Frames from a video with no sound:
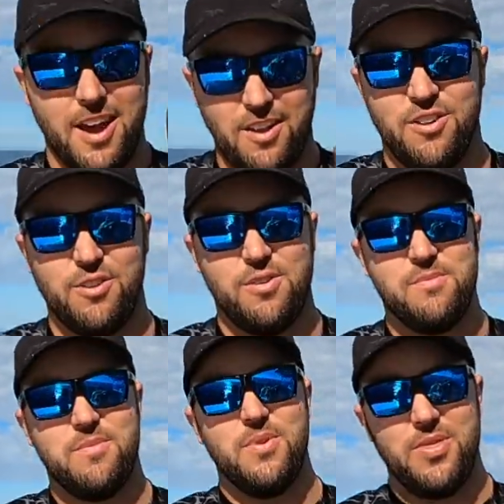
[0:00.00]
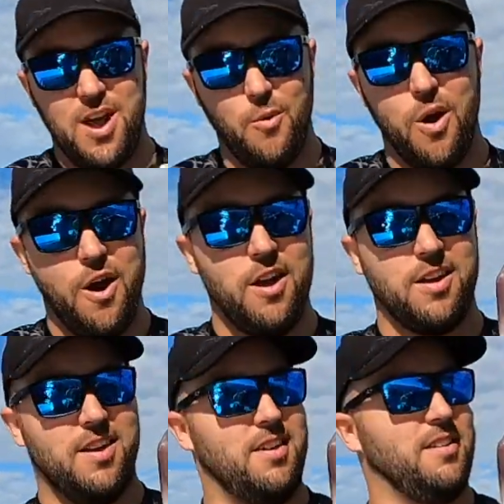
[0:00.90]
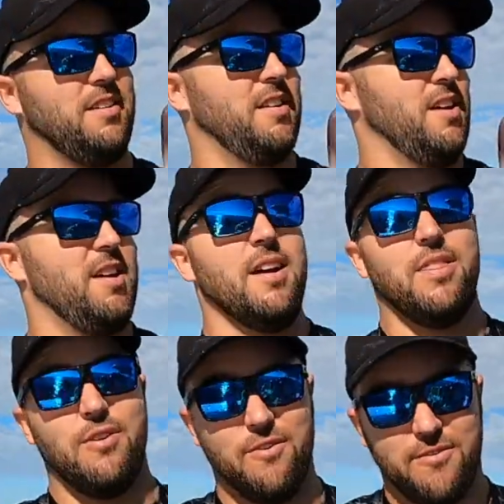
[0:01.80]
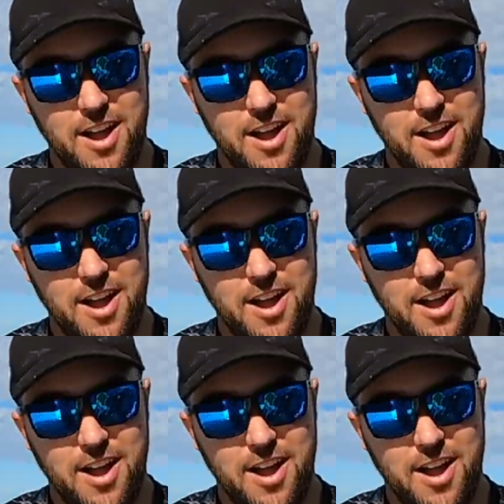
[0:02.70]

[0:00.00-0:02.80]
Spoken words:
get onto them, they work, they're